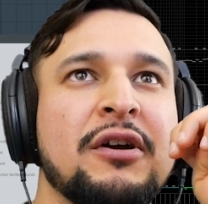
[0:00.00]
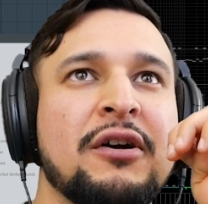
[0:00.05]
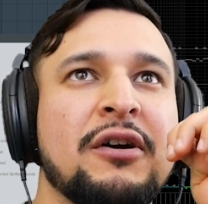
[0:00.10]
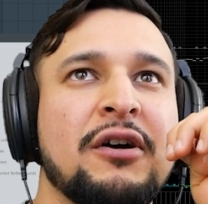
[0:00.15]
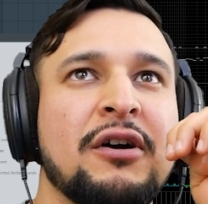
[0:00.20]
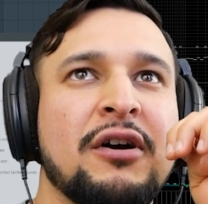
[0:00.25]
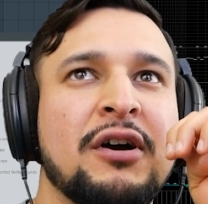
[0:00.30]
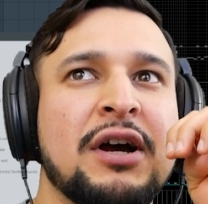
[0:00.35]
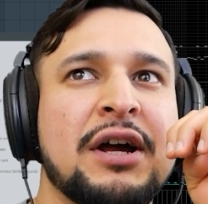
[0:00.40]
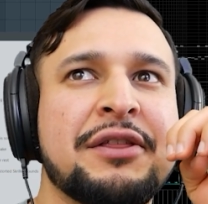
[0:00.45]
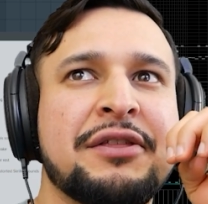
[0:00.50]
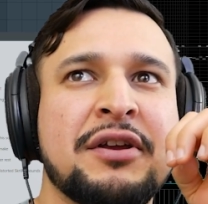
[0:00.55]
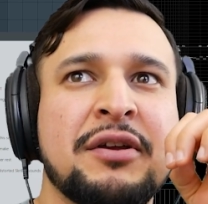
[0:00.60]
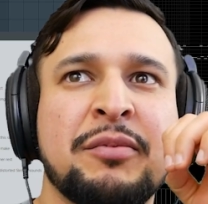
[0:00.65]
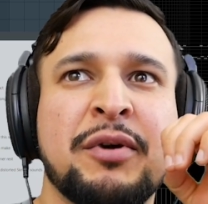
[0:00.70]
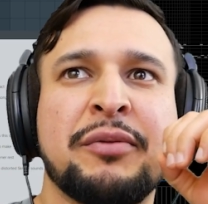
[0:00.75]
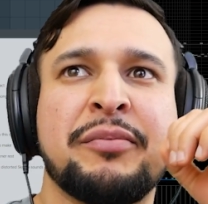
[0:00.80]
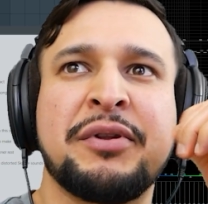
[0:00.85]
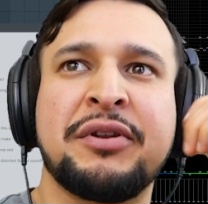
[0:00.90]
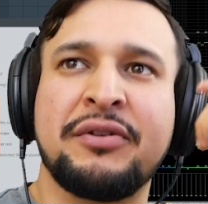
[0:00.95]
I think it
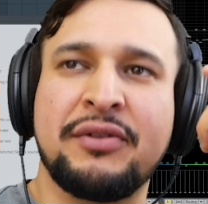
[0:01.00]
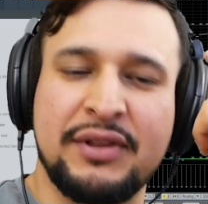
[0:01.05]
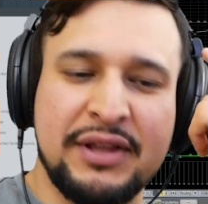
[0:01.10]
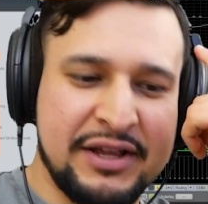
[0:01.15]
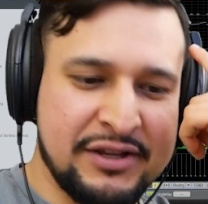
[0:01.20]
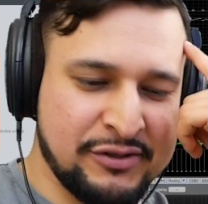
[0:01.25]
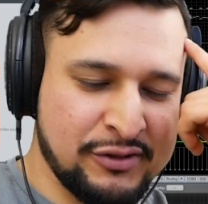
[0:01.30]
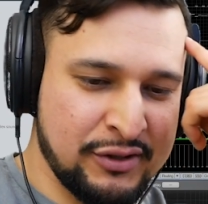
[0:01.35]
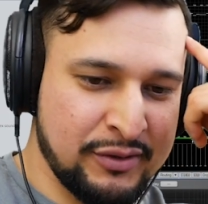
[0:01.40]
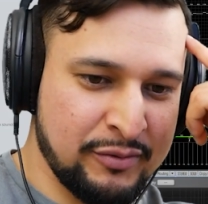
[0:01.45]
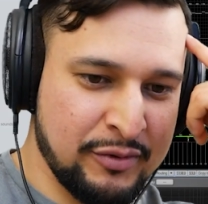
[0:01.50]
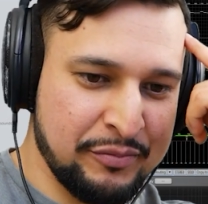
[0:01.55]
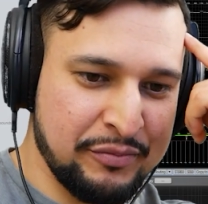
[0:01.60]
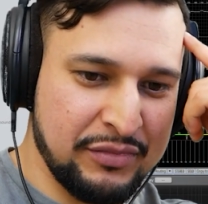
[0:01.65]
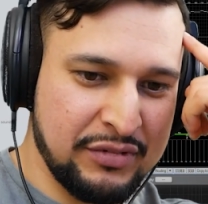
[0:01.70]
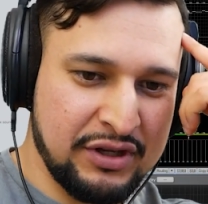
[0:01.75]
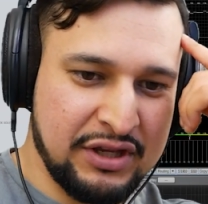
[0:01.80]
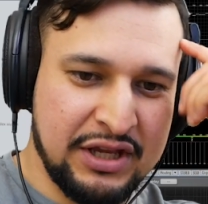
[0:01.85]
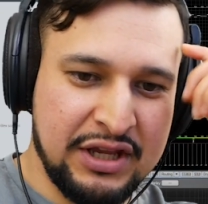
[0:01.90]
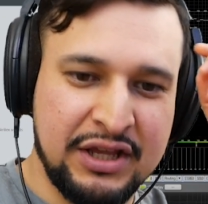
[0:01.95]
might have been the last
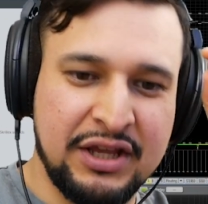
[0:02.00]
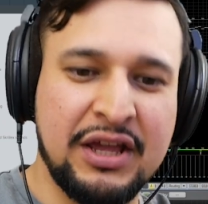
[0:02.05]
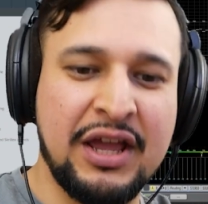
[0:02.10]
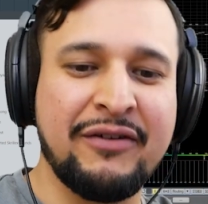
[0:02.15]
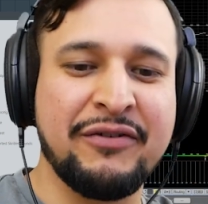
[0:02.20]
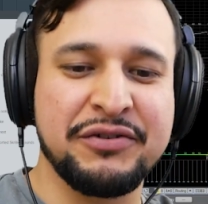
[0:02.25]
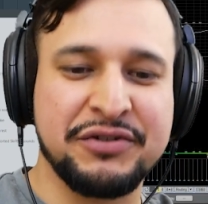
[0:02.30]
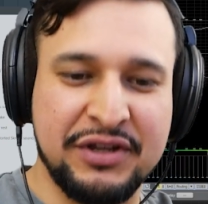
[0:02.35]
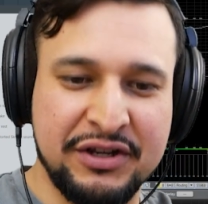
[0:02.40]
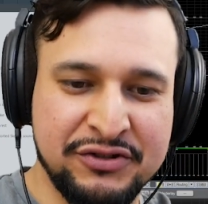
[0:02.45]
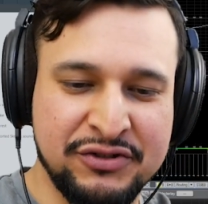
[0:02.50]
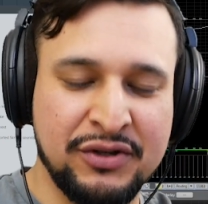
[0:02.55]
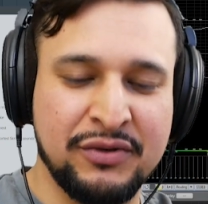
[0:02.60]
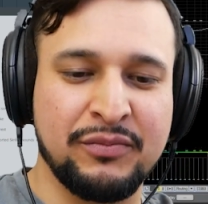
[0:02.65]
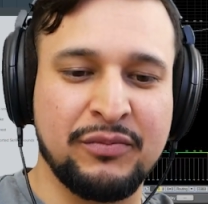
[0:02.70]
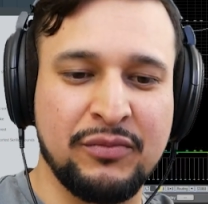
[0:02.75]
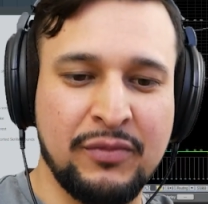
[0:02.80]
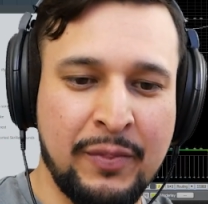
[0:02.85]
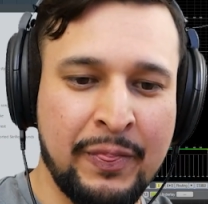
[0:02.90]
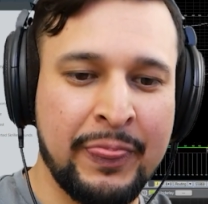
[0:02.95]
album, he gave us like
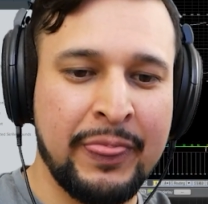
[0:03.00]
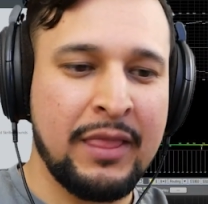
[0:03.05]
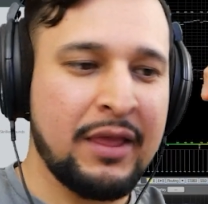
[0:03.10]
some